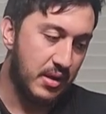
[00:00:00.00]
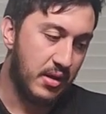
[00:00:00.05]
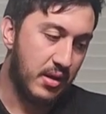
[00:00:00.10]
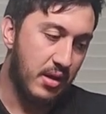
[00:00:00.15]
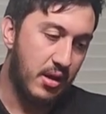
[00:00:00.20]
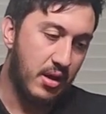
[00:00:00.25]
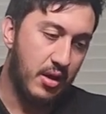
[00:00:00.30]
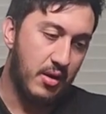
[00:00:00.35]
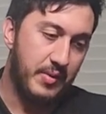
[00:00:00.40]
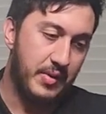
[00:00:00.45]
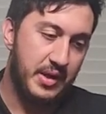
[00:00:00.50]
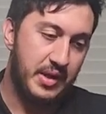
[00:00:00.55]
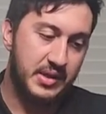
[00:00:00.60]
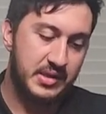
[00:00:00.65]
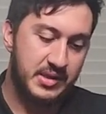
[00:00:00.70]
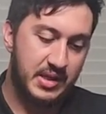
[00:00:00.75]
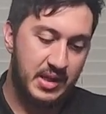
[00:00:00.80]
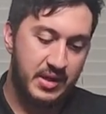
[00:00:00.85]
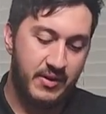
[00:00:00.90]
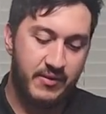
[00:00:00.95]
um, it
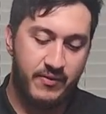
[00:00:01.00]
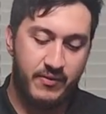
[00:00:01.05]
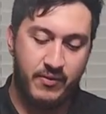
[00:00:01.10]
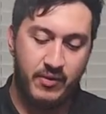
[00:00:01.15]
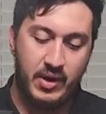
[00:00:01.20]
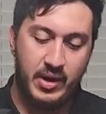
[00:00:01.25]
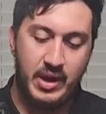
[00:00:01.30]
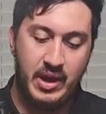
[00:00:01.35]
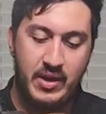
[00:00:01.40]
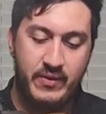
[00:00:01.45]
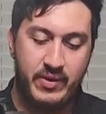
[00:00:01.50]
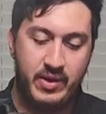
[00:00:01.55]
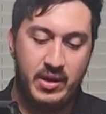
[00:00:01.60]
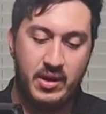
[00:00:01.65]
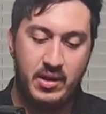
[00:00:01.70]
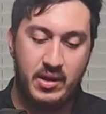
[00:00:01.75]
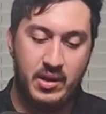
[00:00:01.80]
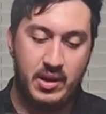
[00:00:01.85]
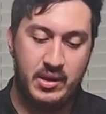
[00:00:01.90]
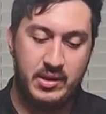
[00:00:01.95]
is kind of front
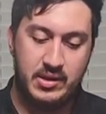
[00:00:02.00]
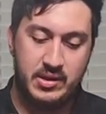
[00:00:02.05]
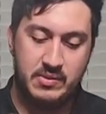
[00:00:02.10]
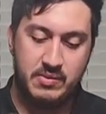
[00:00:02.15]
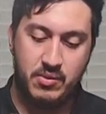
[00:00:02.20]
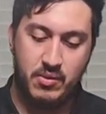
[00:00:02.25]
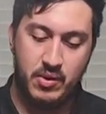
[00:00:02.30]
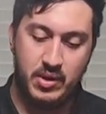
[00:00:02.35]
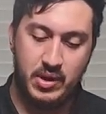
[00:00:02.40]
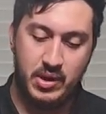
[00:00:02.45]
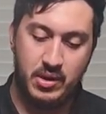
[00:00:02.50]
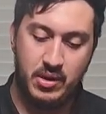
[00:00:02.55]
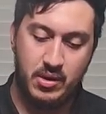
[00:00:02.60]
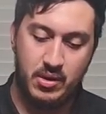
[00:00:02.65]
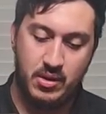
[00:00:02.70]
heavy at this point.